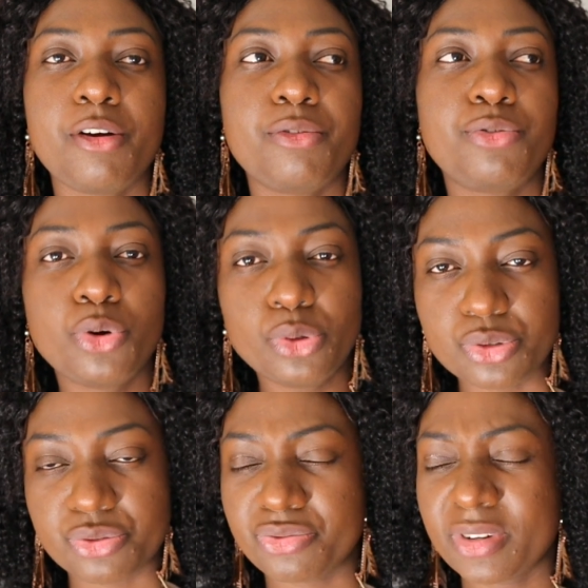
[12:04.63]

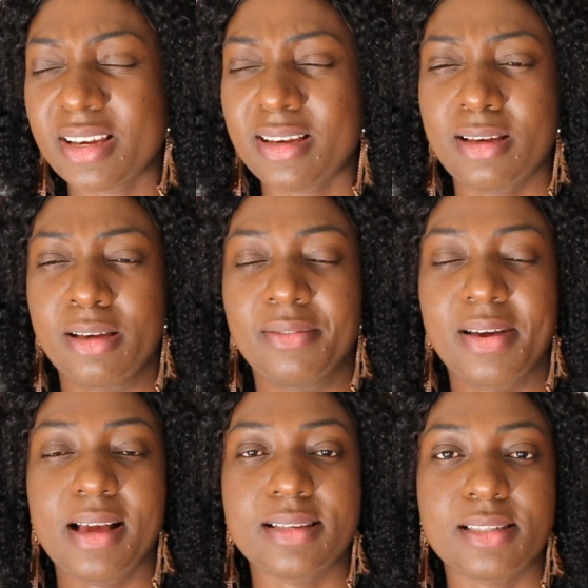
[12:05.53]
rules
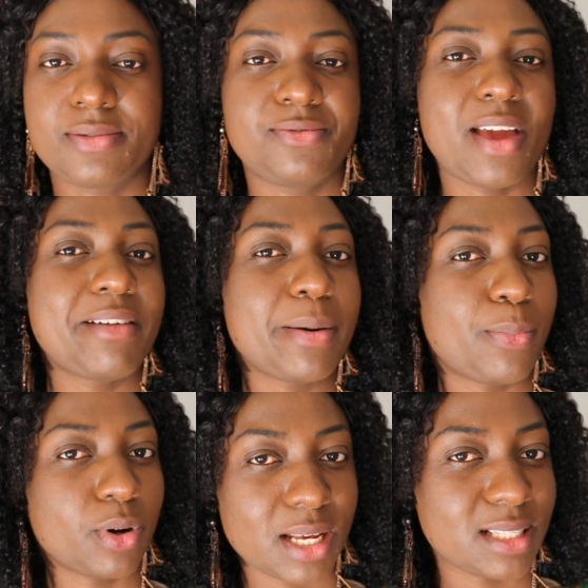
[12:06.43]
as very
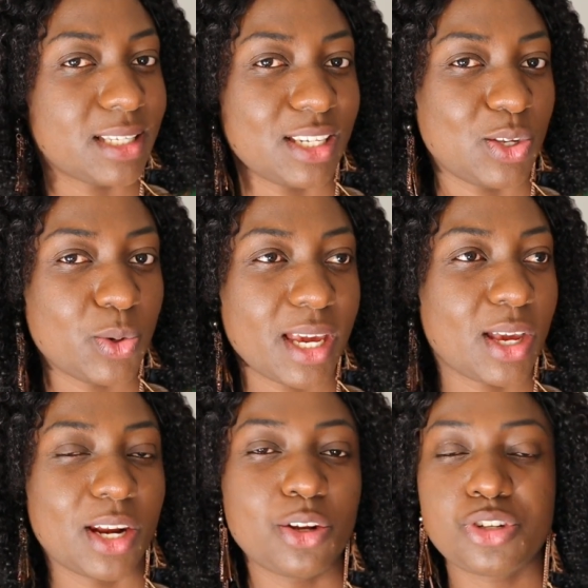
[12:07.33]
important in the UK. You
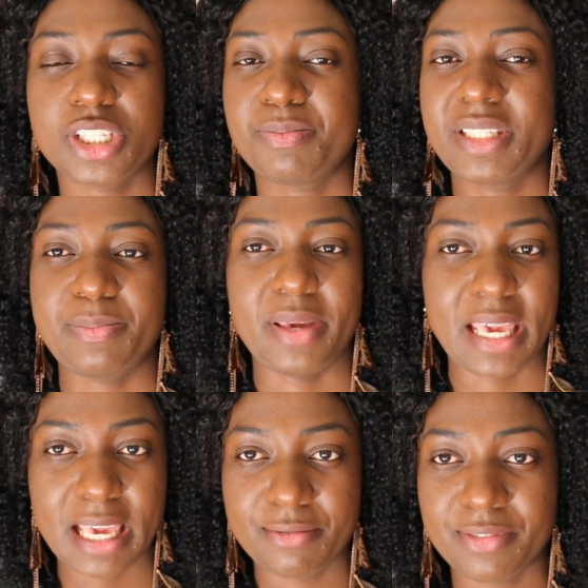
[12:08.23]
cannot just
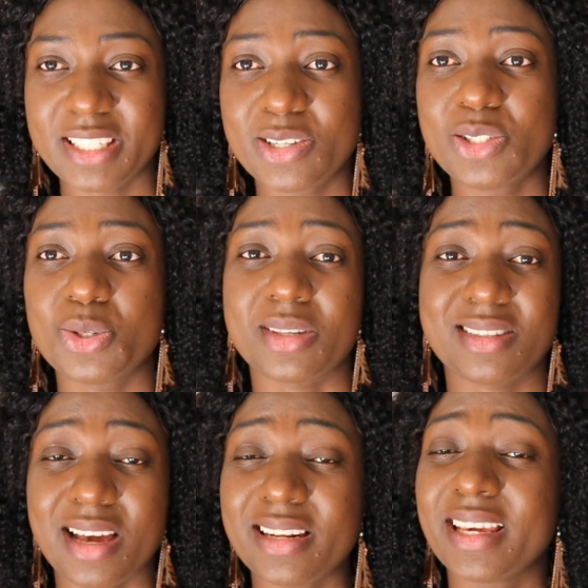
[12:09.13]
misbehave. It's going to
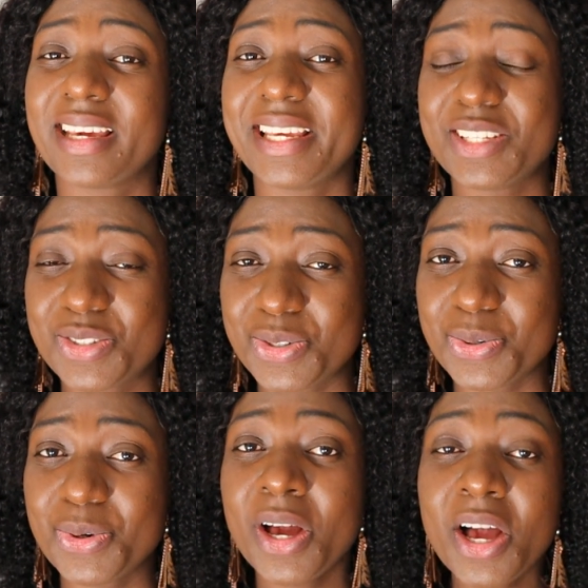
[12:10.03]
stand against
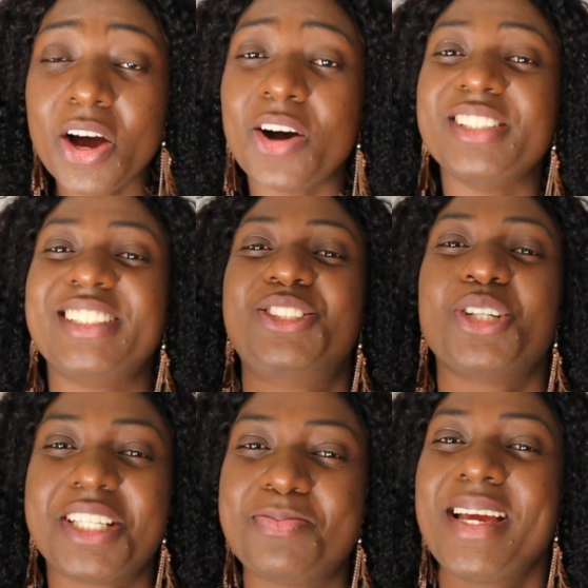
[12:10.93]
you on the
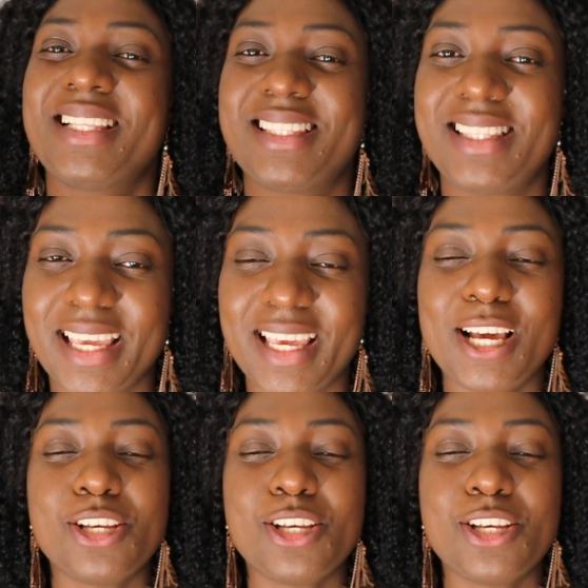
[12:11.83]
judgment day.